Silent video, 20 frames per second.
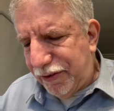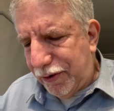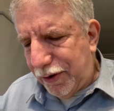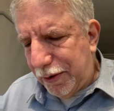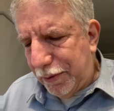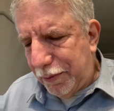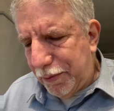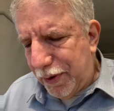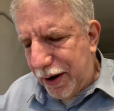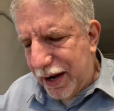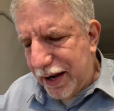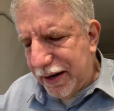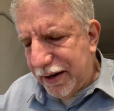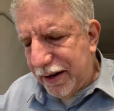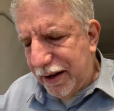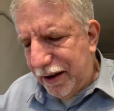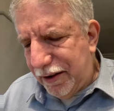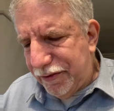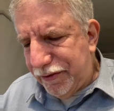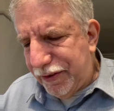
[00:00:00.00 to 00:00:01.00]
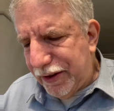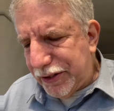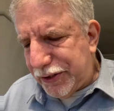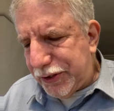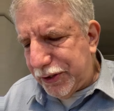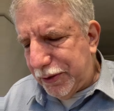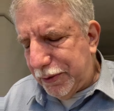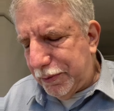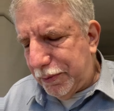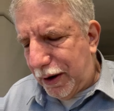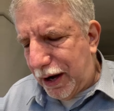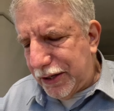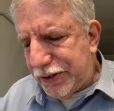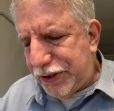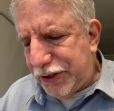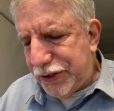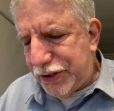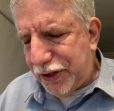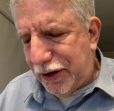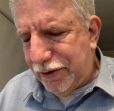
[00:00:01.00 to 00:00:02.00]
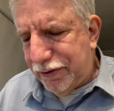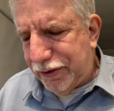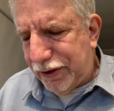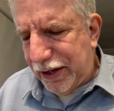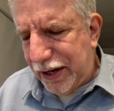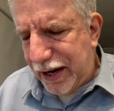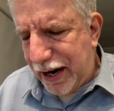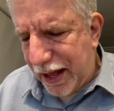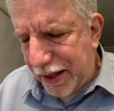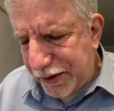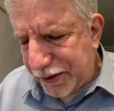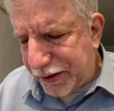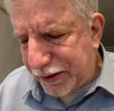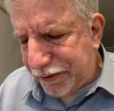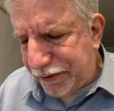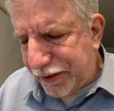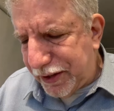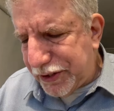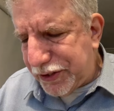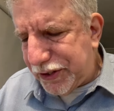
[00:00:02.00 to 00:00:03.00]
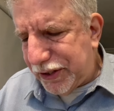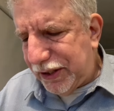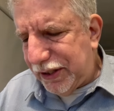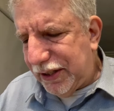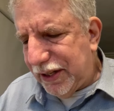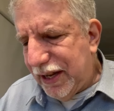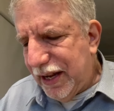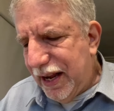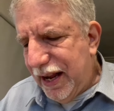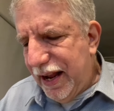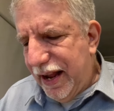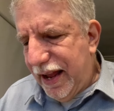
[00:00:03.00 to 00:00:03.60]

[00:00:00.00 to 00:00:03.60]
for one official watches over another official